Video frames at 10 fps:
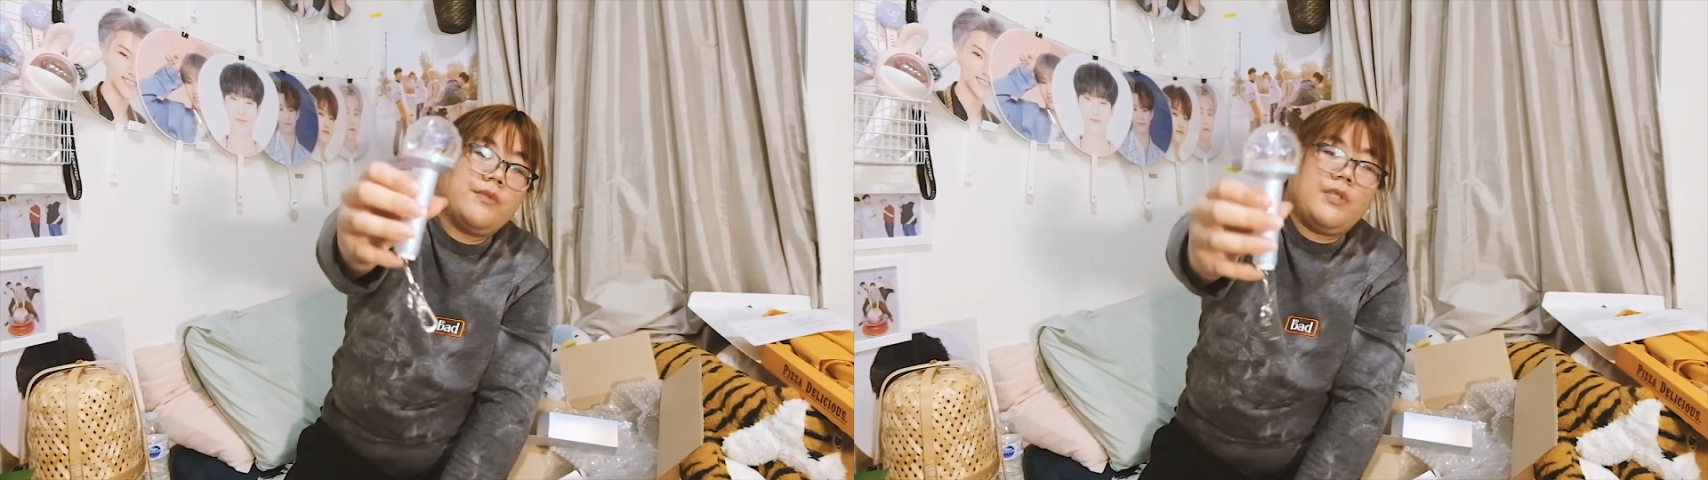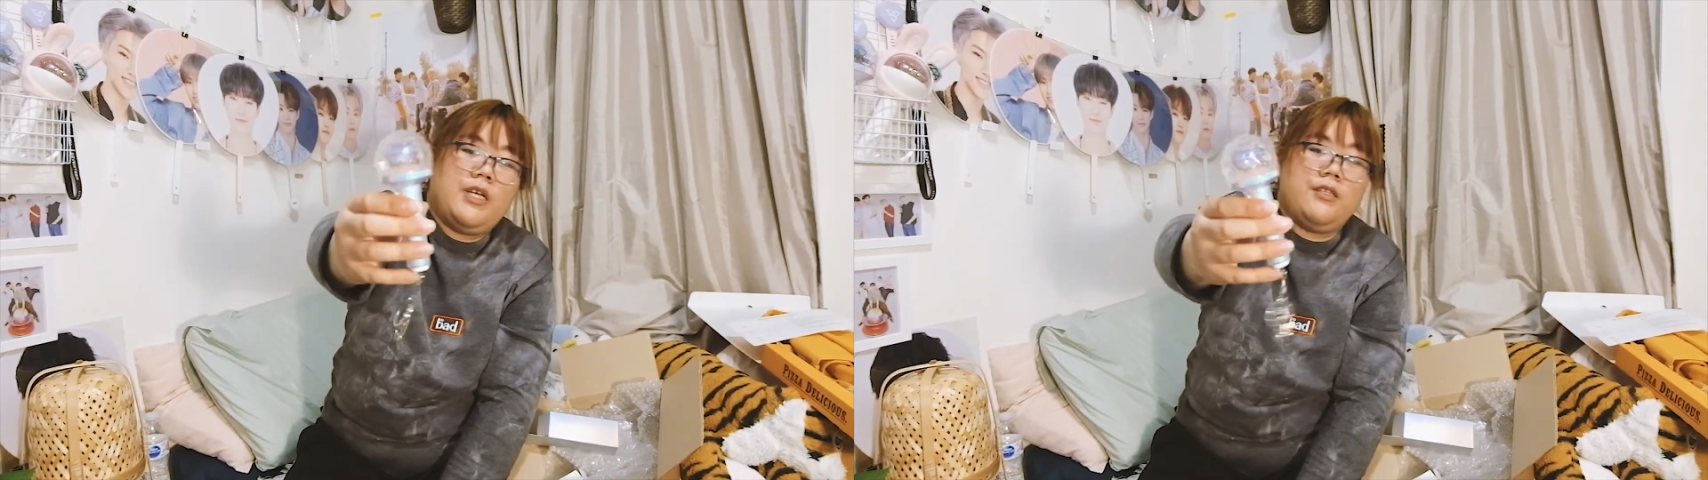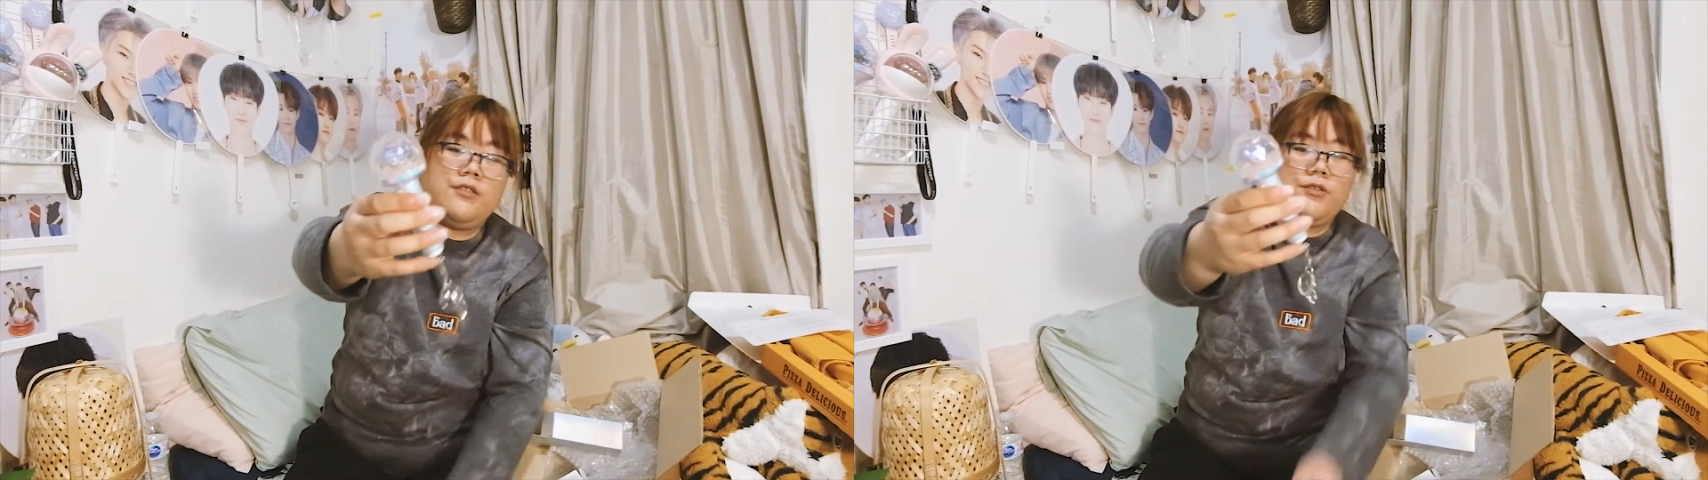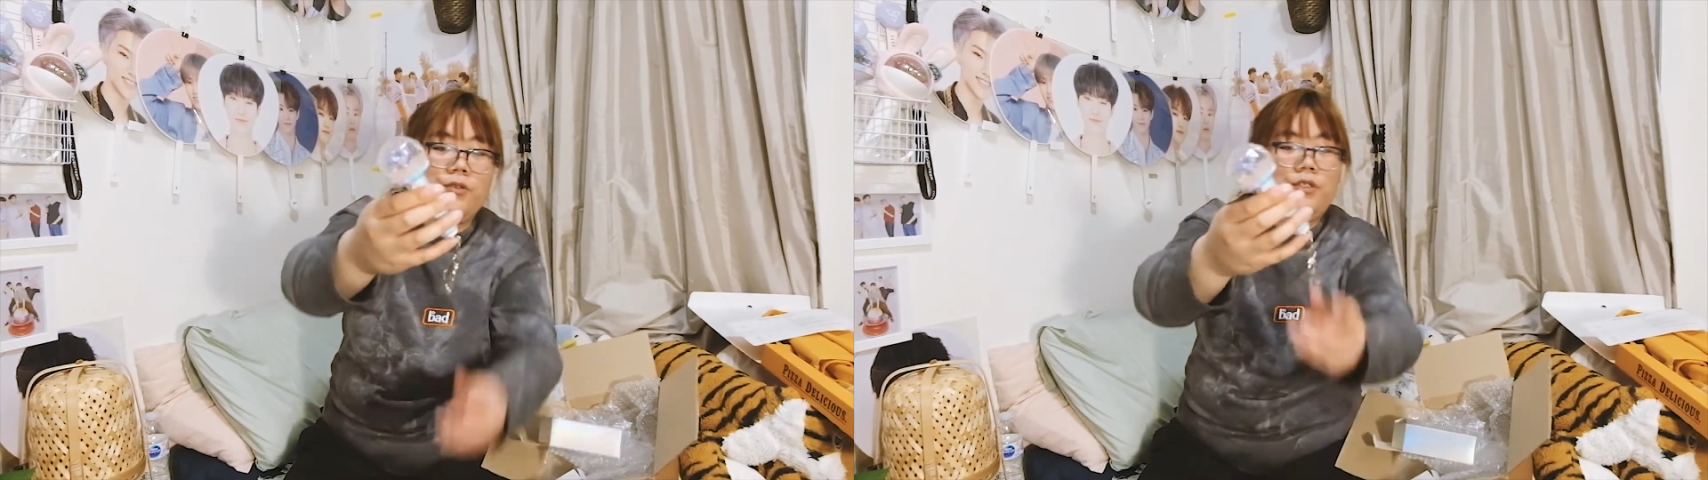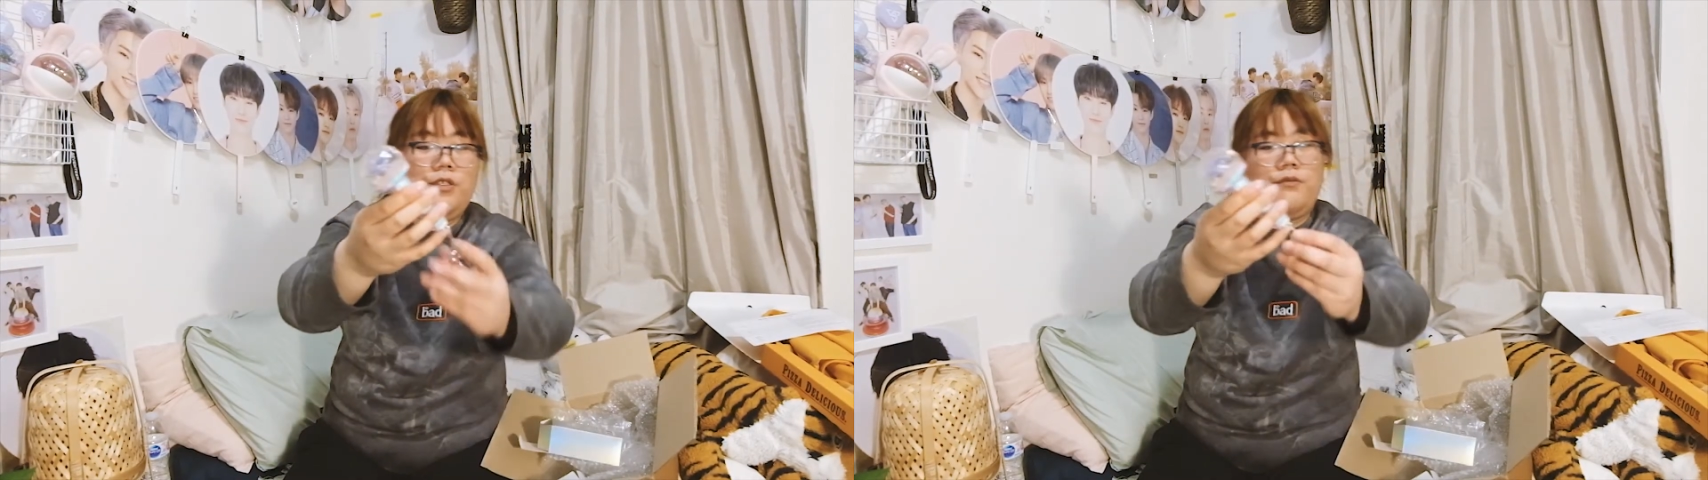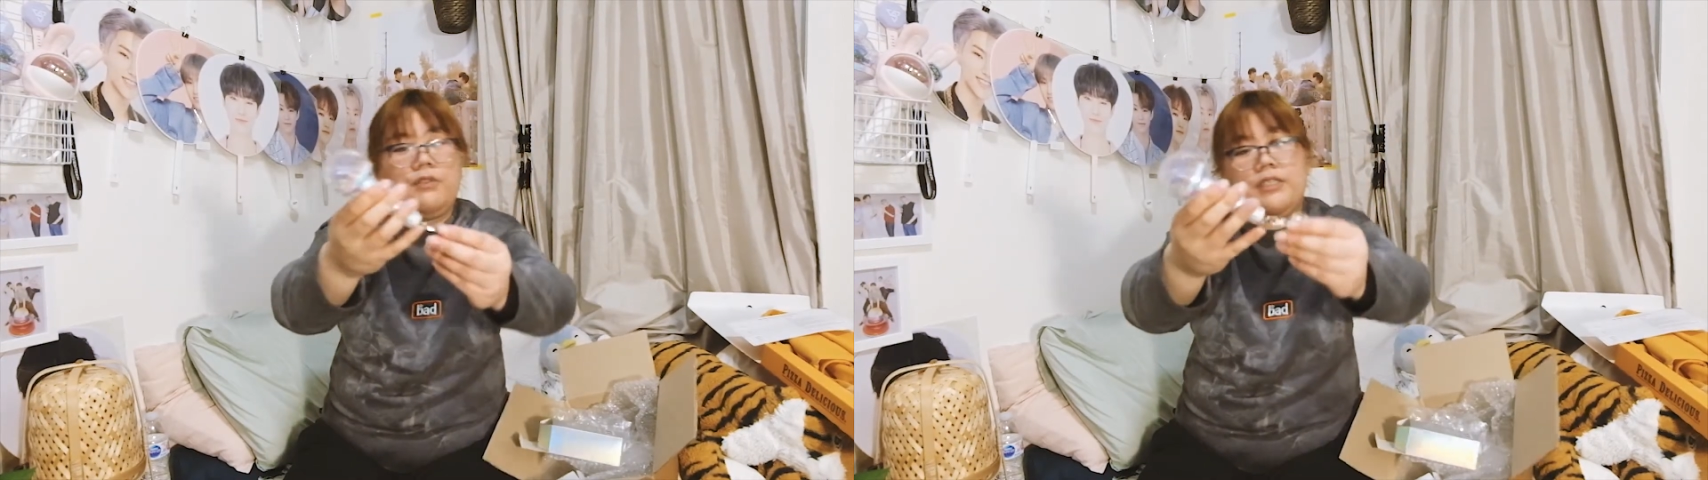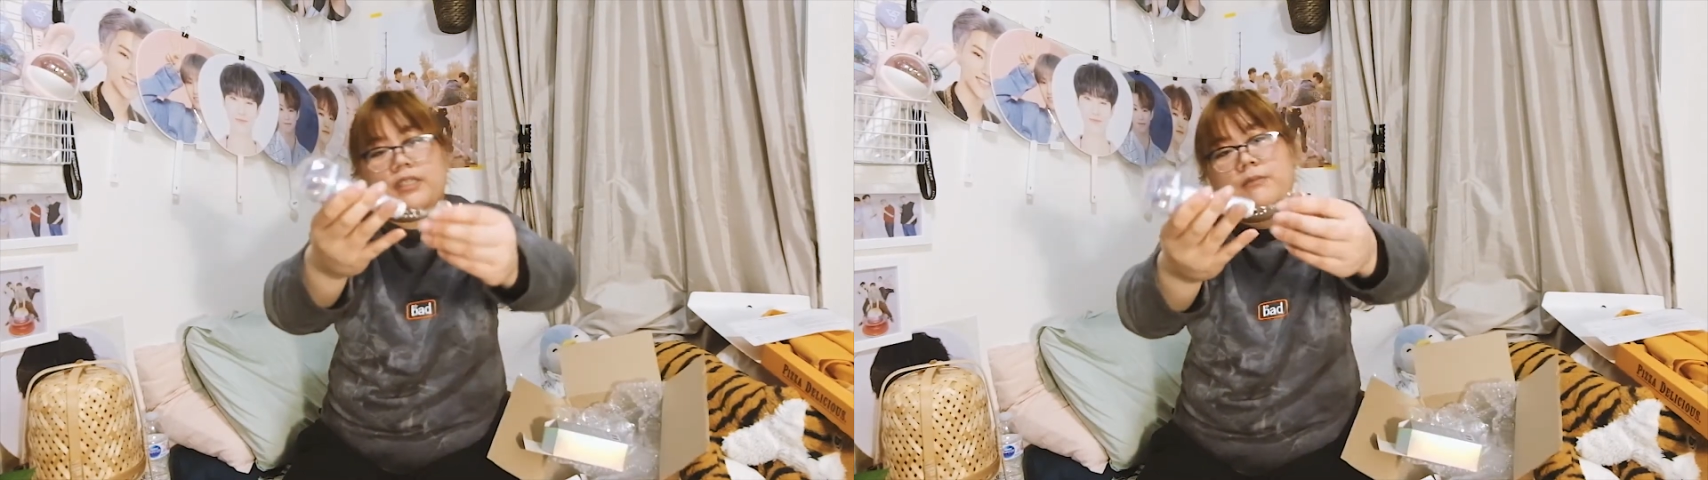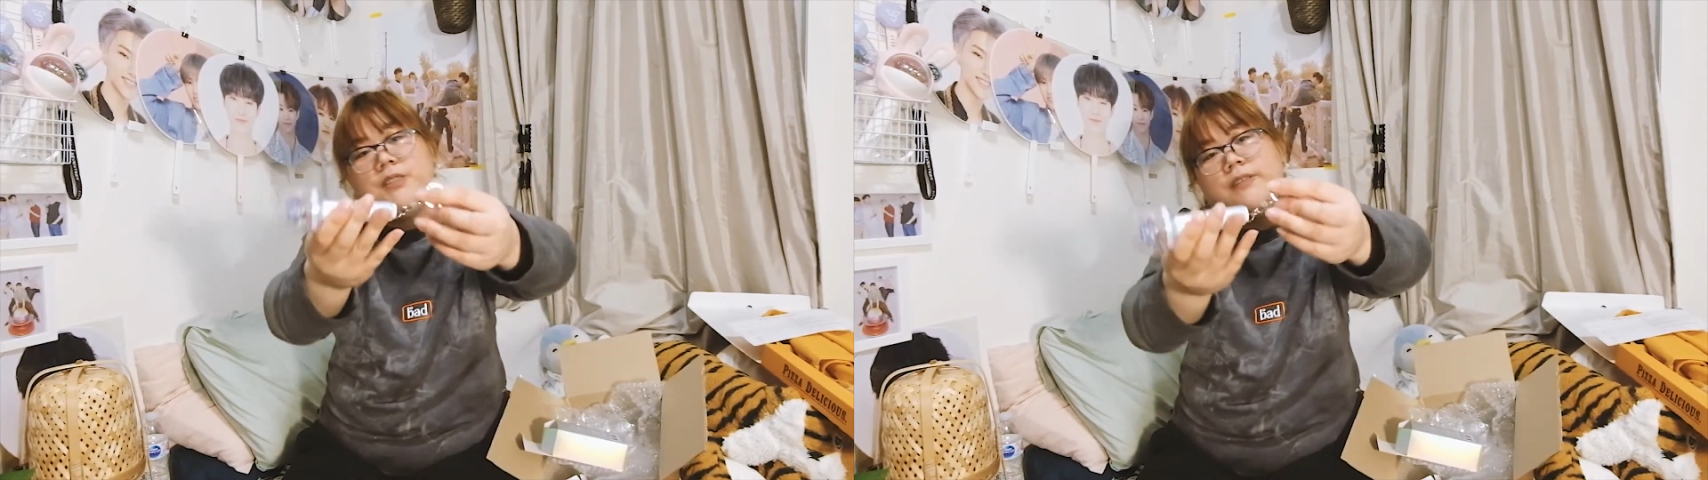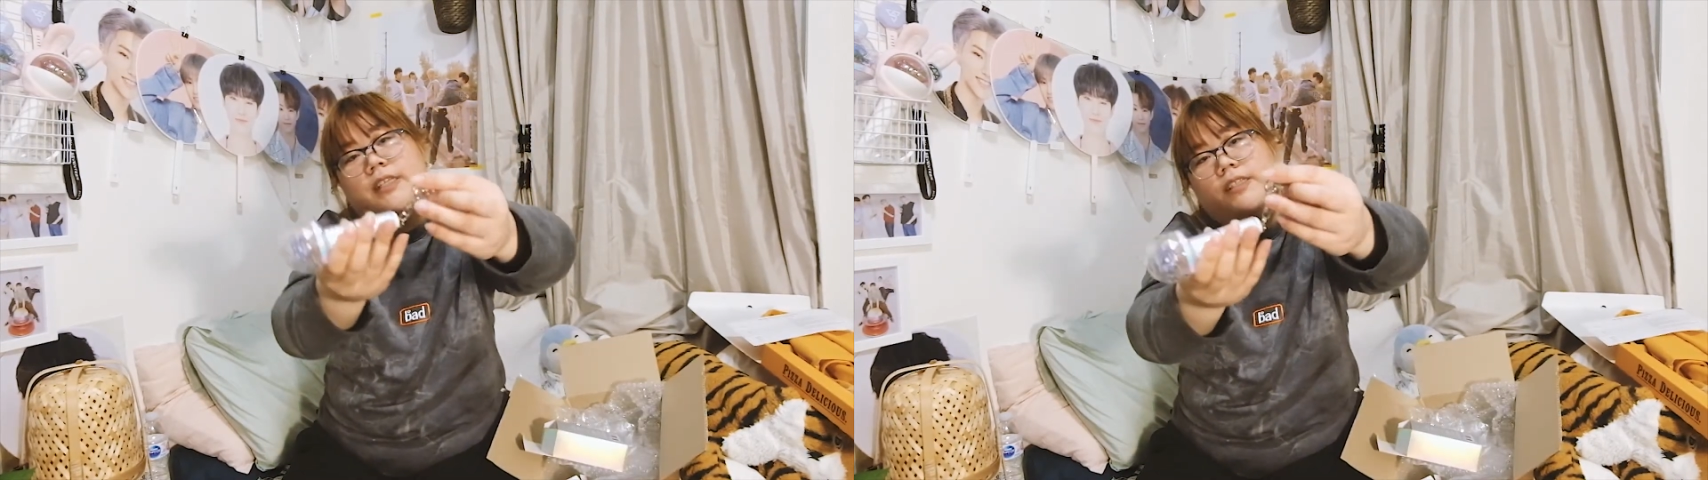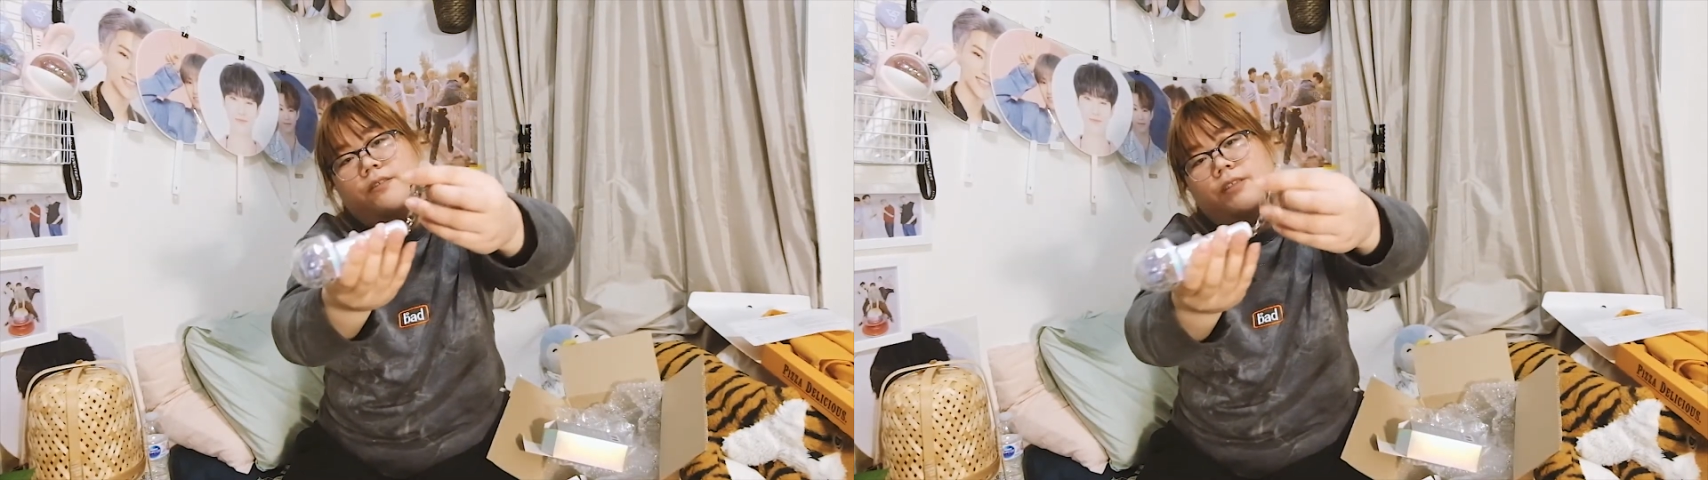It looks so cute. It comes with
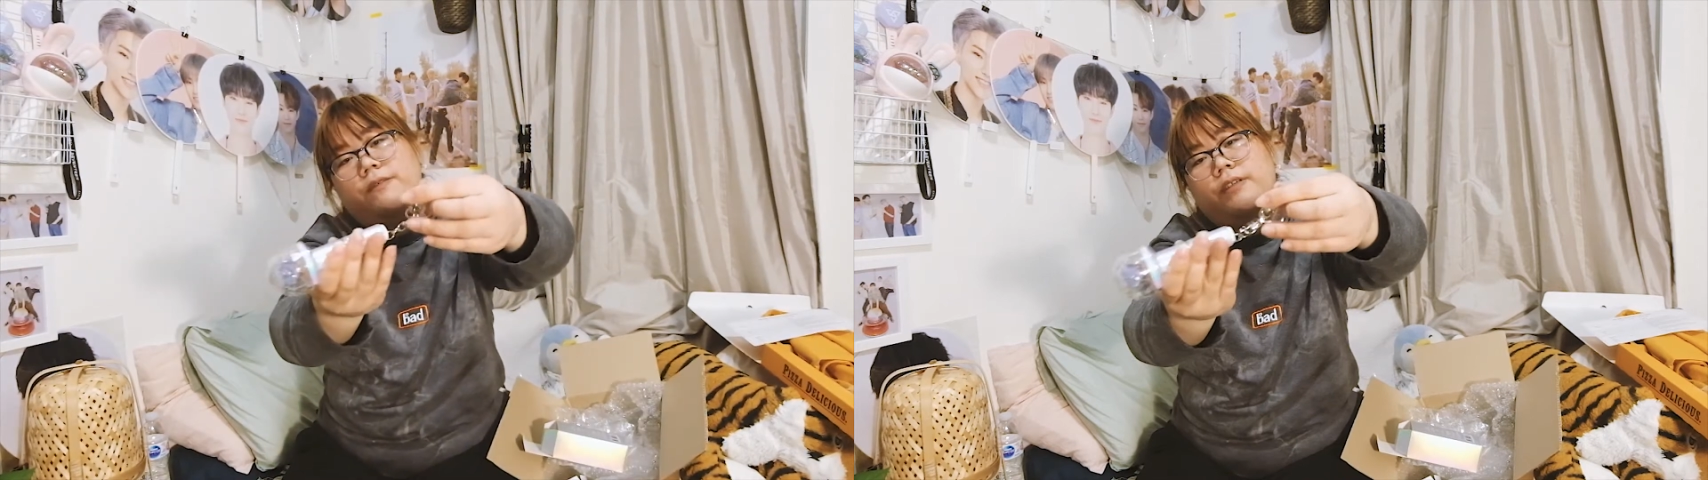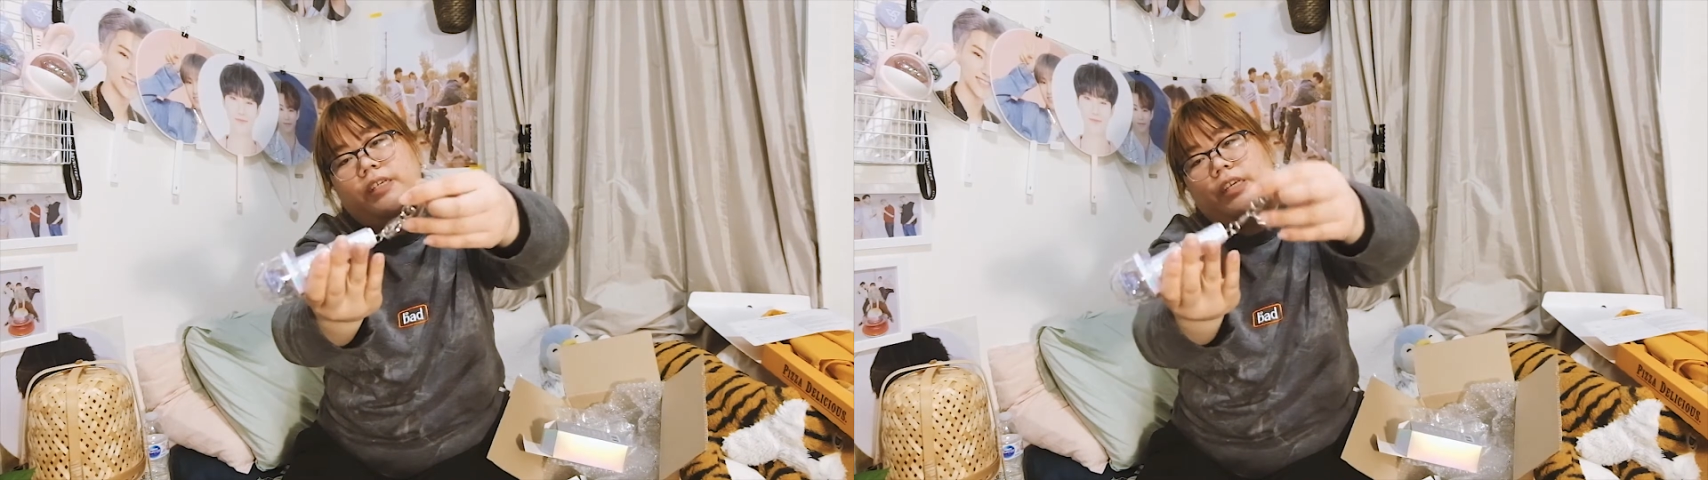like 2 different